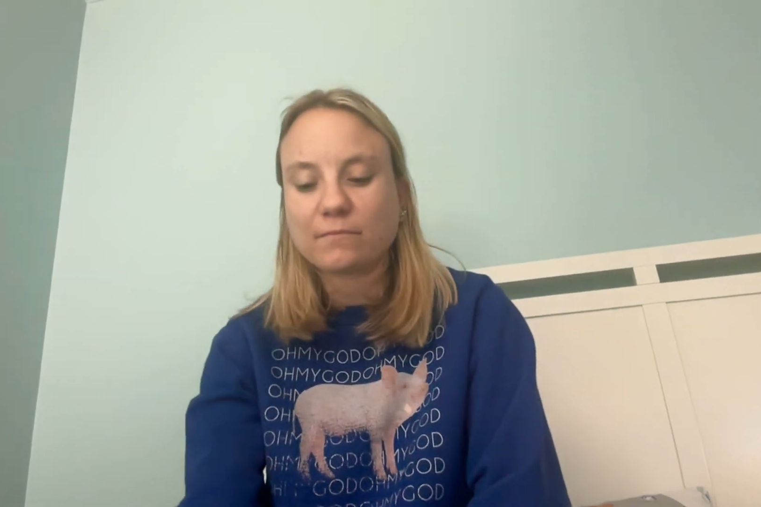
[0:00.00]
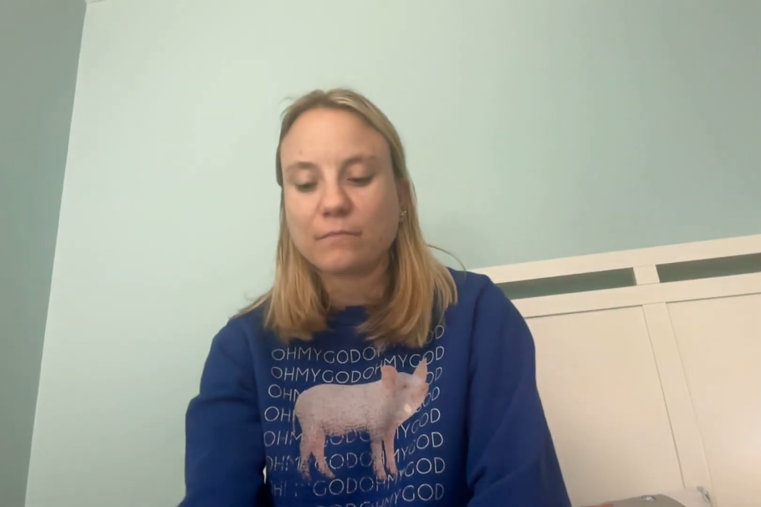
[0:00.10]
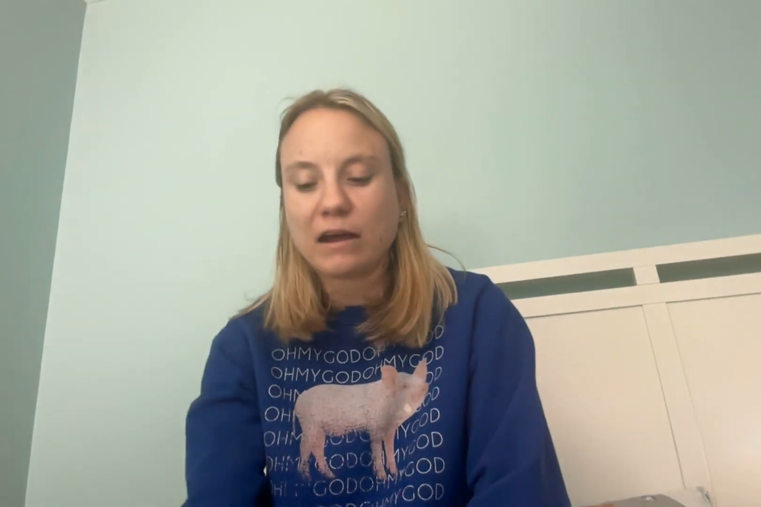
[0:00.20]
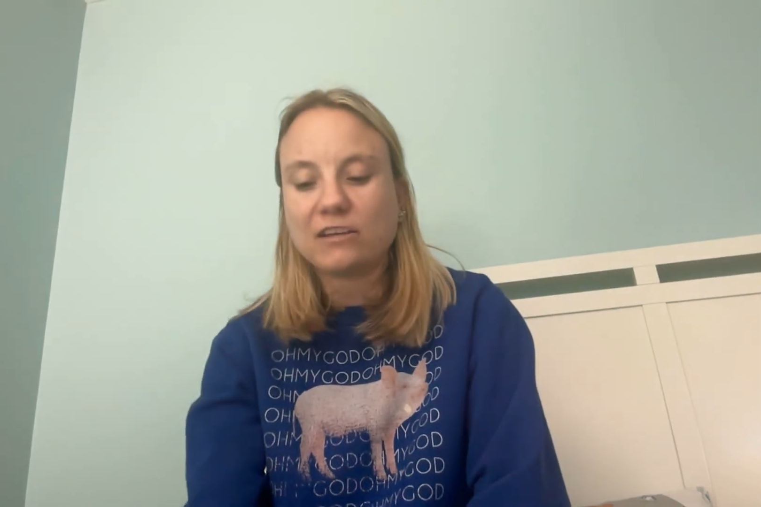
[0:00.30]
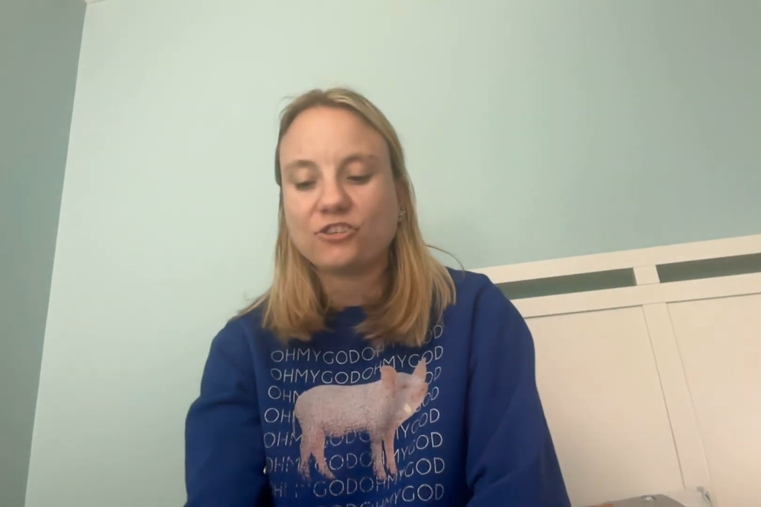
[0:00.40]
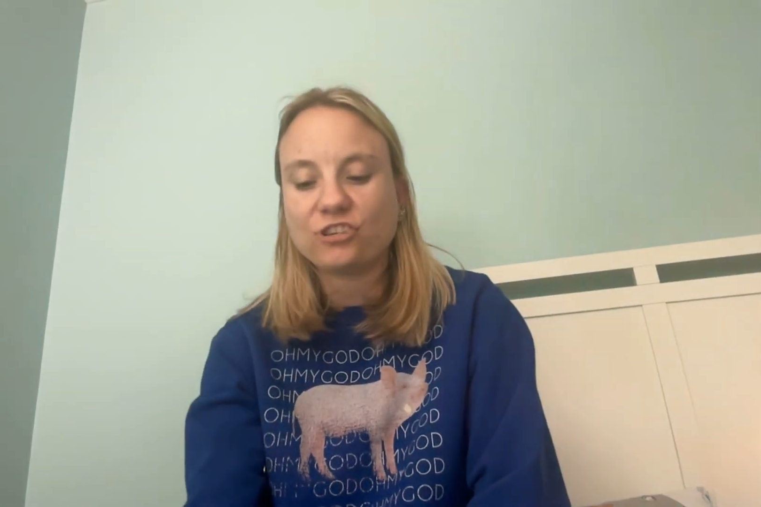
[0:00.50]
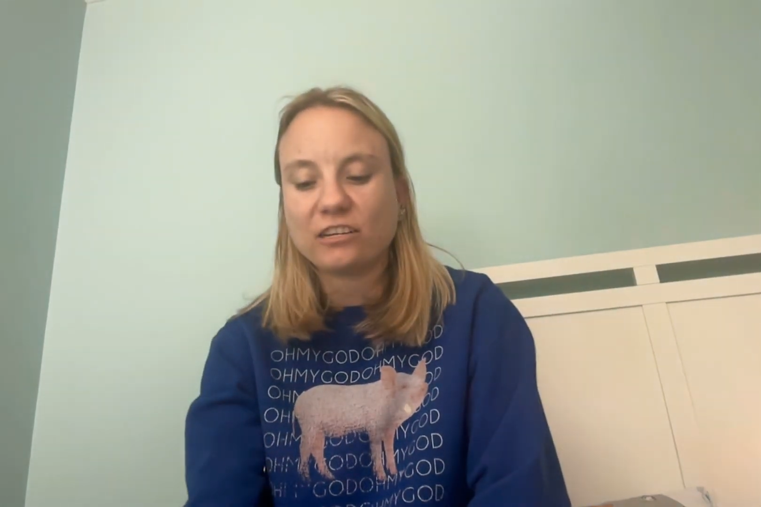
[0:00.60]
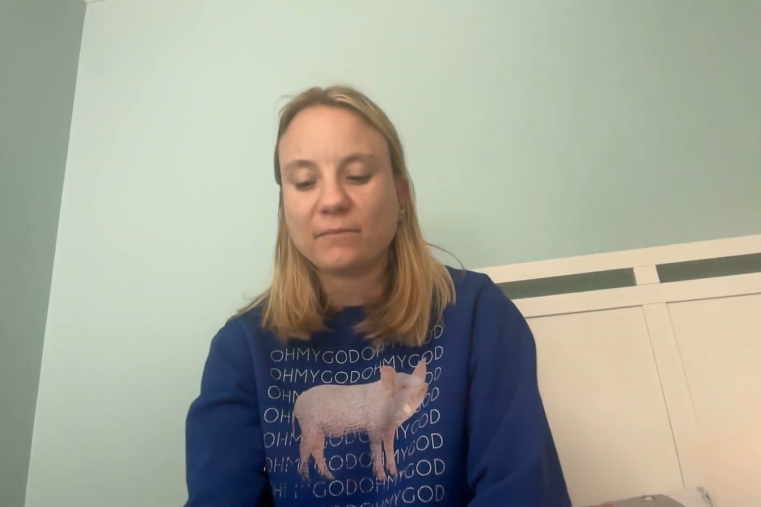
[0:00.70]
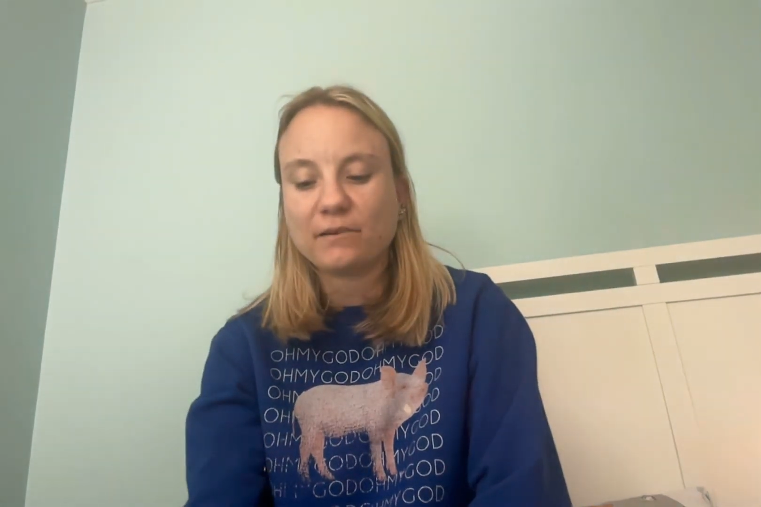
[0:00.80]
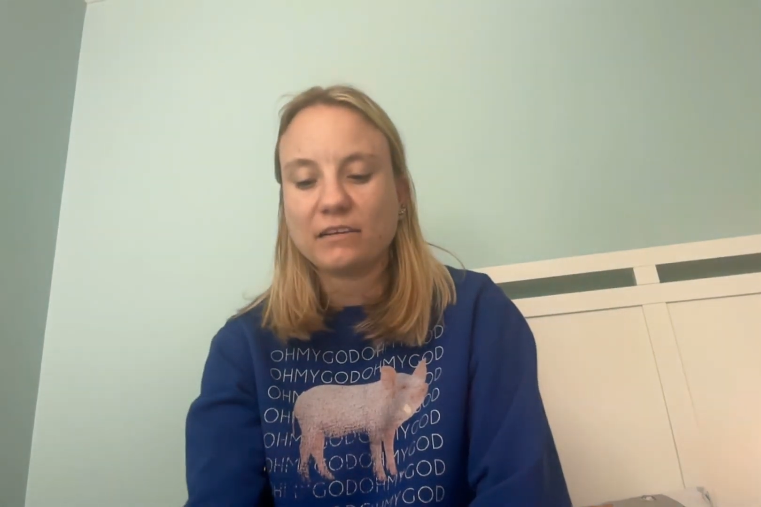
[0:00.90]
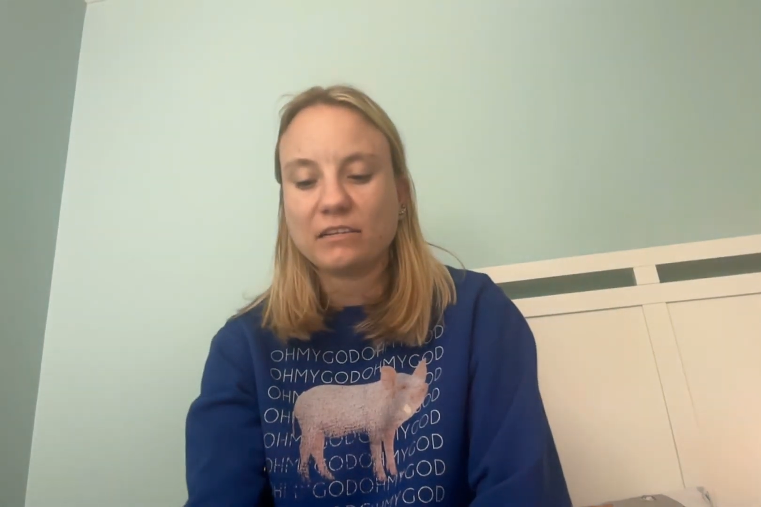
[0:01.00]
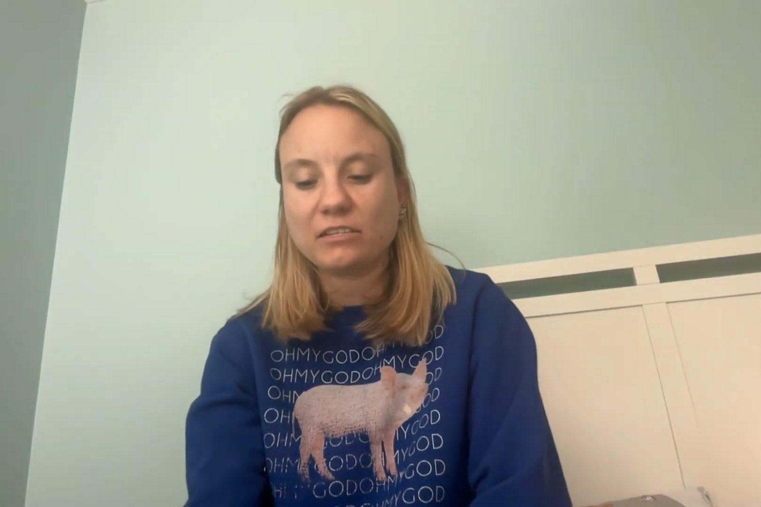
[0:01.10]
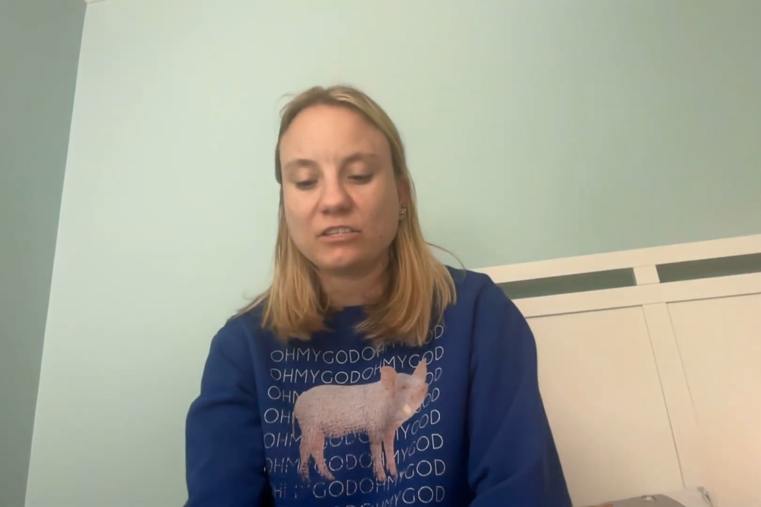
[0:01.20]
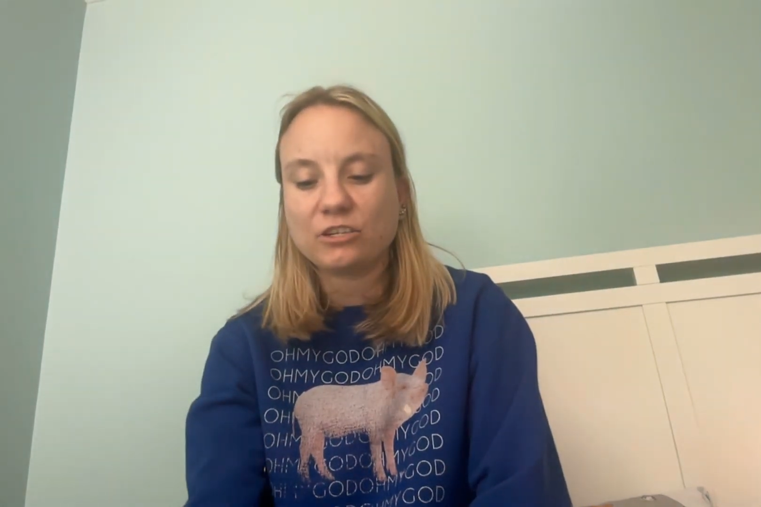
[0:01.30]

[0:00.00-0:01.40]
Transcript: My dream is